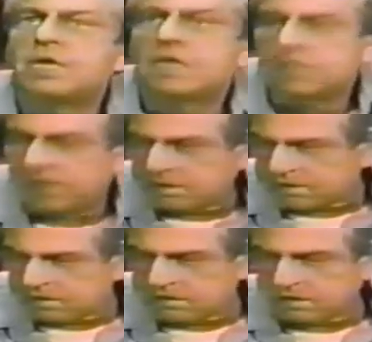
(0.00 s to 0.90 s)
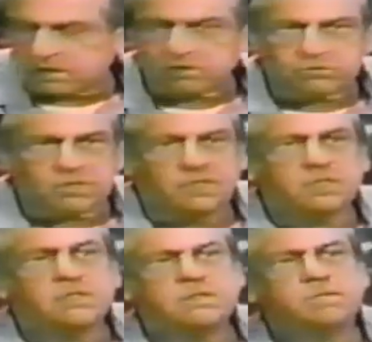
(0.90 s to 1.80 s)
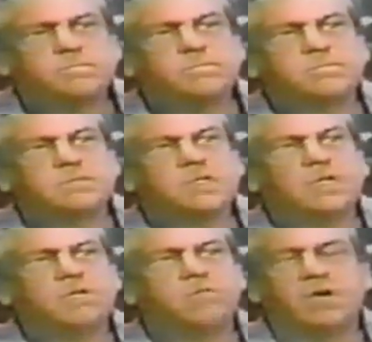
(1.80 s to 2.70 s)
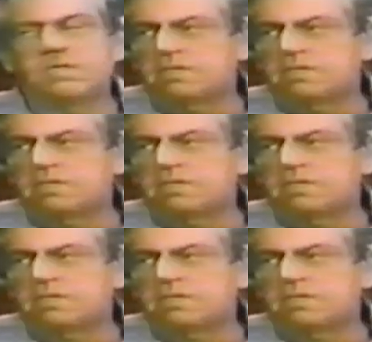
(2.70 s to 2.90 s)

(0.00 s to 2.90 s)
In 1933, Franklin